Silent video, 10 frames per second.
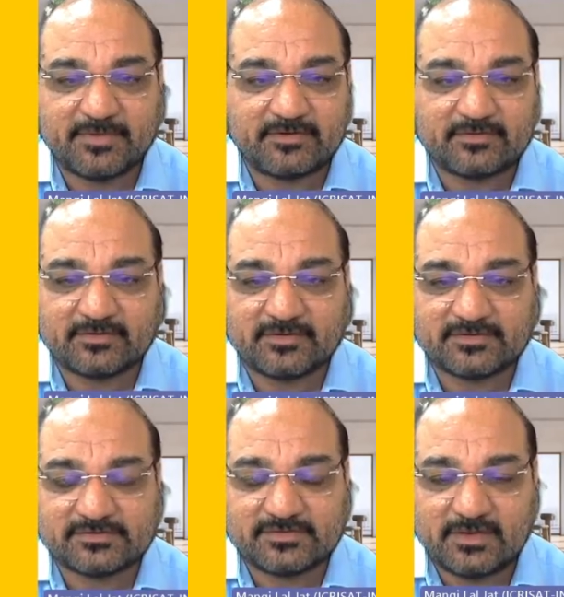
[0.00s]

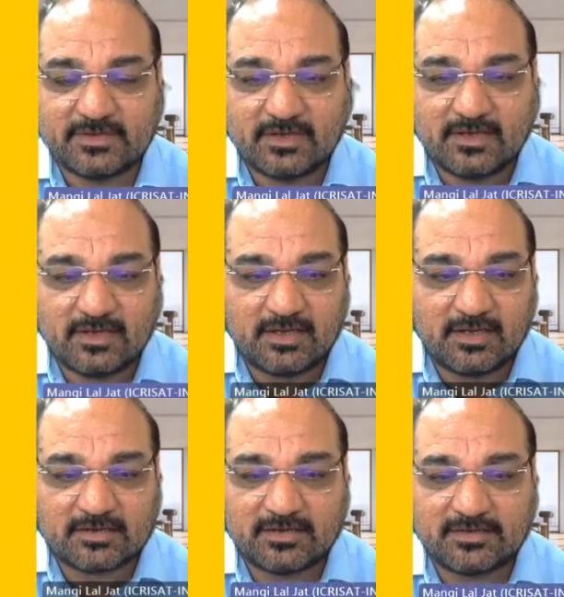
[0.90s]
mentors,
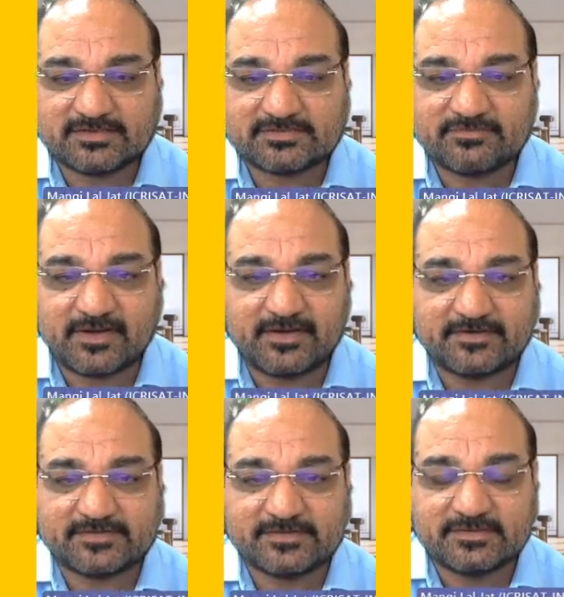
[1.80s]
colleagues,
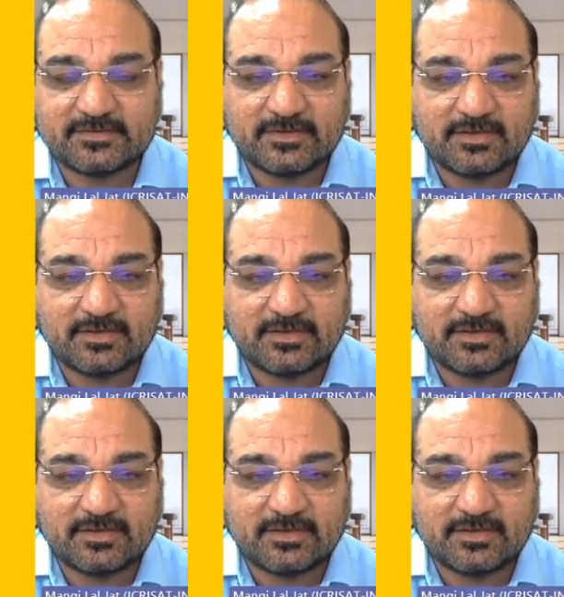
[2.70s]
friends.